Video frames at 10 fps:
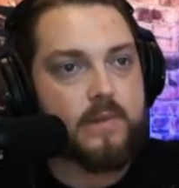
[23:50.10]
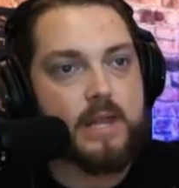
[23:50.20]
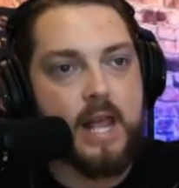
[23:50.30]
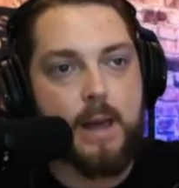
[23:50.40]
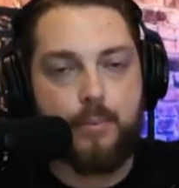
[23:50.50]

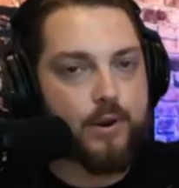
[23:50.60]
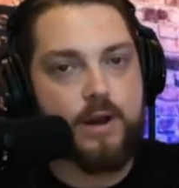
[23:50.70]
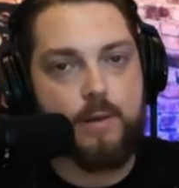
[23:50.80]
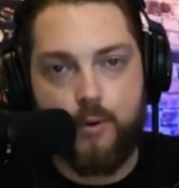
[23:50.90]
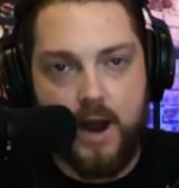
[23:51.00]
and put
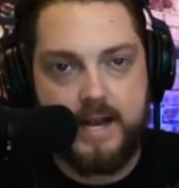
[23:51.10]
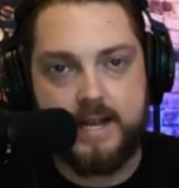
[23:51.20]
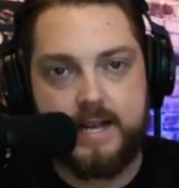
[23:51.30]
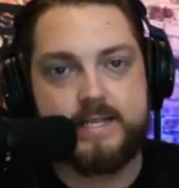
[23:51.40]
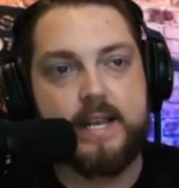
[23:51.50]
into
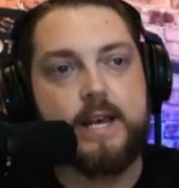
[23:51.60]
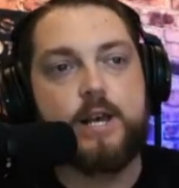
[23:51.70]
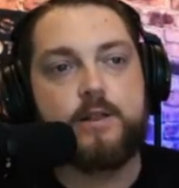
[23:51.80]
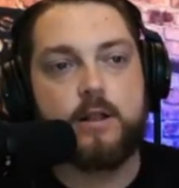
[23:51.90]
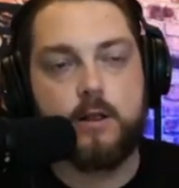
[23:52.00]
practice
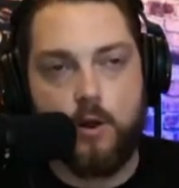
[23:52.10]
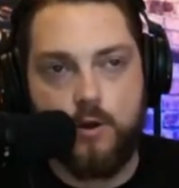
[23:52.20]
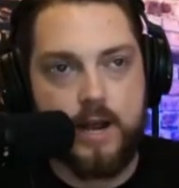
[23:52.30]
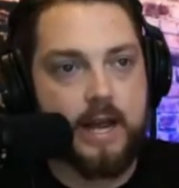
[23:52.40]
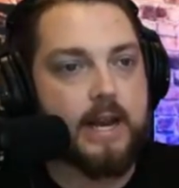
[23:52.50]
the
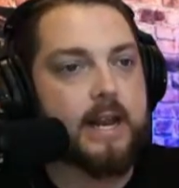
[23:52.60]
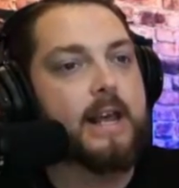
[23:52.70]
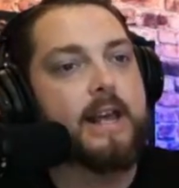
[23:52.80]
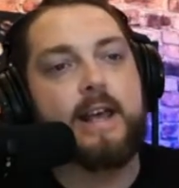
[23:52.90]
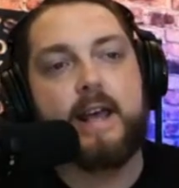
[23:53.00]
learning
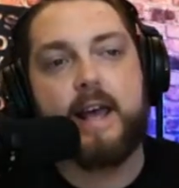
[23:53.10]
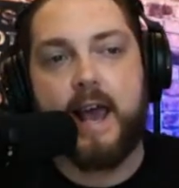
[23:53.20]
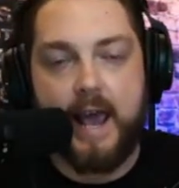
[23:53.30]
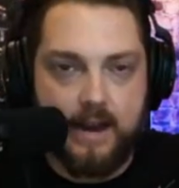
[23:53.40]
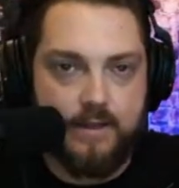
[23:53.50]

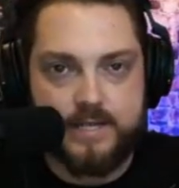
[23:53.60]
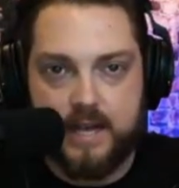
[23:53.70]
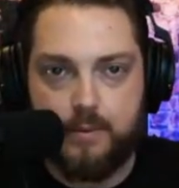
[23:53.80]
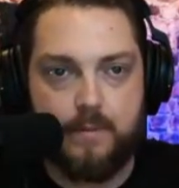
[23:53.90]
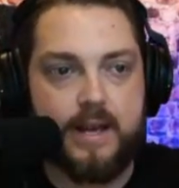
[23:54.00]
and the
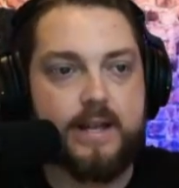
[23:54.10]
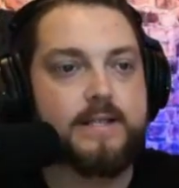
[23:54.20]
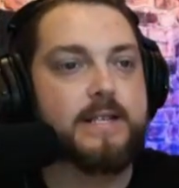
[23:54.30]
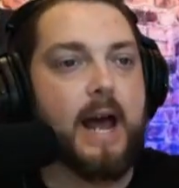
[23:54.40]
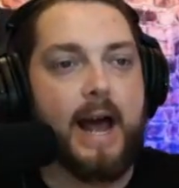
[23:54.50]

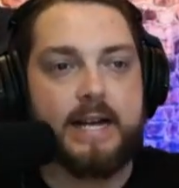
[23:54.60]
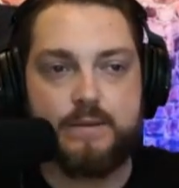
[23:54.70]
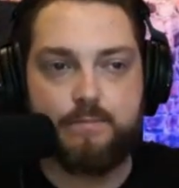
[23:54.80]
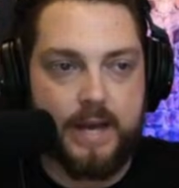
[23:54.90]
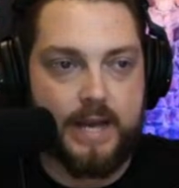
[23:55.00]
supplements has
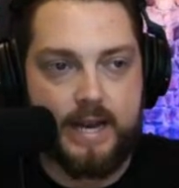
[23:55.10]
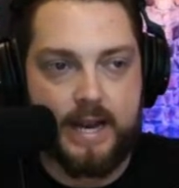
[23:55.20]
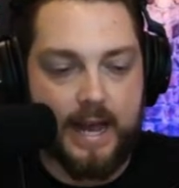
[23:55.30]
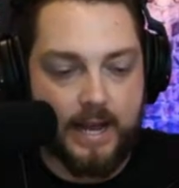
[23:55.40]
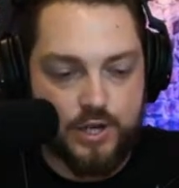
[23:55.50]
been
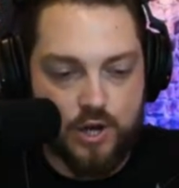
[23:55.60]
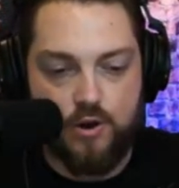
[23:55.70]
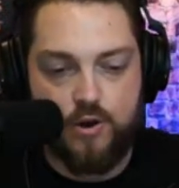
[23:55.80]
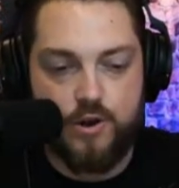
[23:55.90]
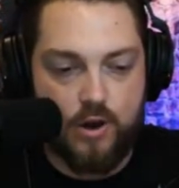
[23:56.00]
and
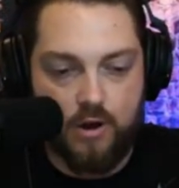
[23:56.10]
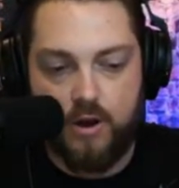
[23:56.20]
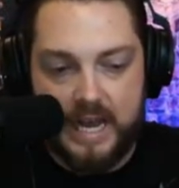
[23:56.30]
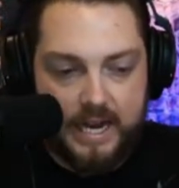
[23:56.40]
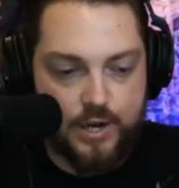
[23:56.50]
turned our
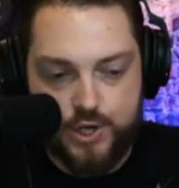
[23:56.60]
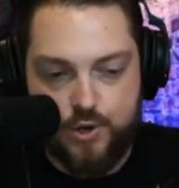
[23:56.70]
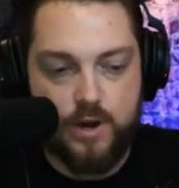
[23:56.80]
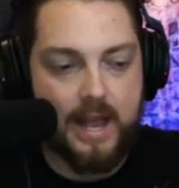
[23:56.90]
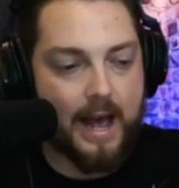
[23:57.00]

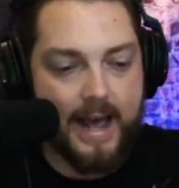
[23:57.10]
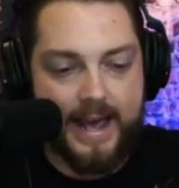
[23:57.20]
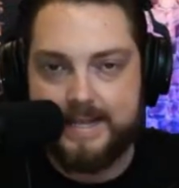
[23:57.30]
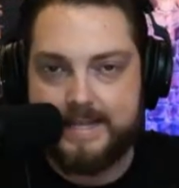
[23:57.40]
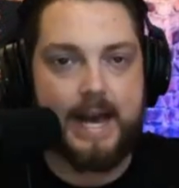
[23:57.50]
industry
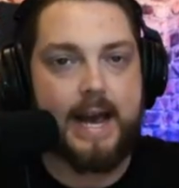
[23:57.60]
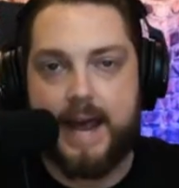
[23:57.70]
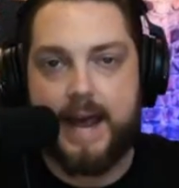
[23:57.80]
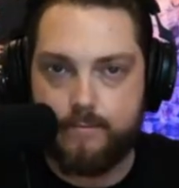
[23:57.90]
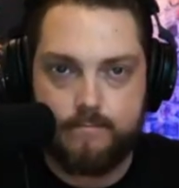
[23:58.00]
inside
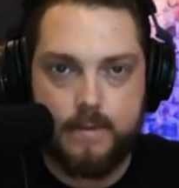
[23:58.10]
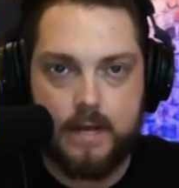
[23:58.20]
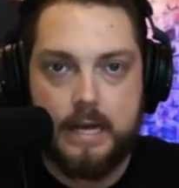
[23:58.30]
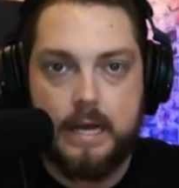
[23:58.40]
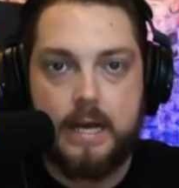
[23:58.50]
out.
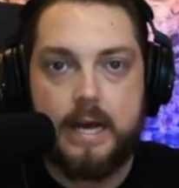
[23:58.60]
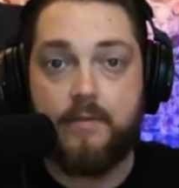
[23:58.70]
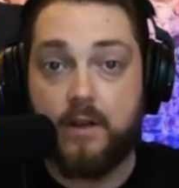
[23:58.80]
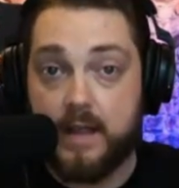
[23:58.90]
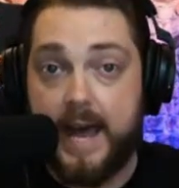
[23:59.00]
In
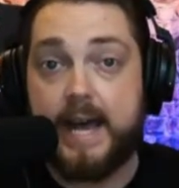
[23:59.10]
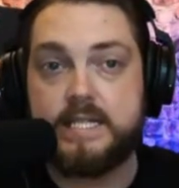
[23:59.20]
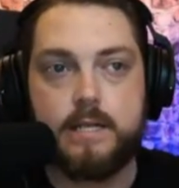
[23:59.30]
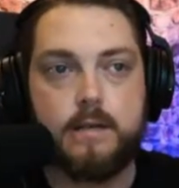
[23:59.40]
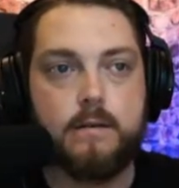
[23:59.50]
the
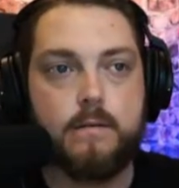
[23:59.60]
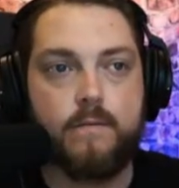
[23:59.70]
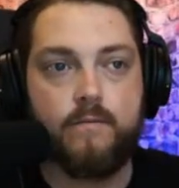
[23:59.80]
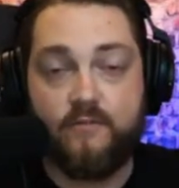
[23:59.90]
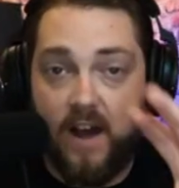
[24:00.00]
last
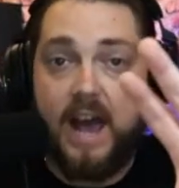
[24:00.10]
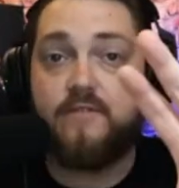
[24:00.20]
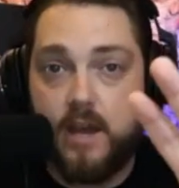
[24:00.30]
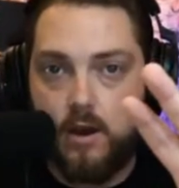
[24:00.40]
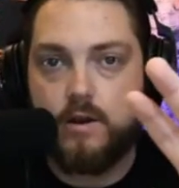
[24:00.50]
5
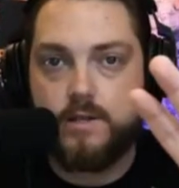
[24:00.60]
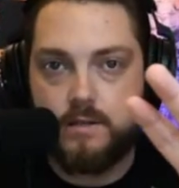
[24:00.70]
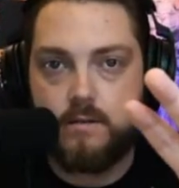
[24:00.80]
years,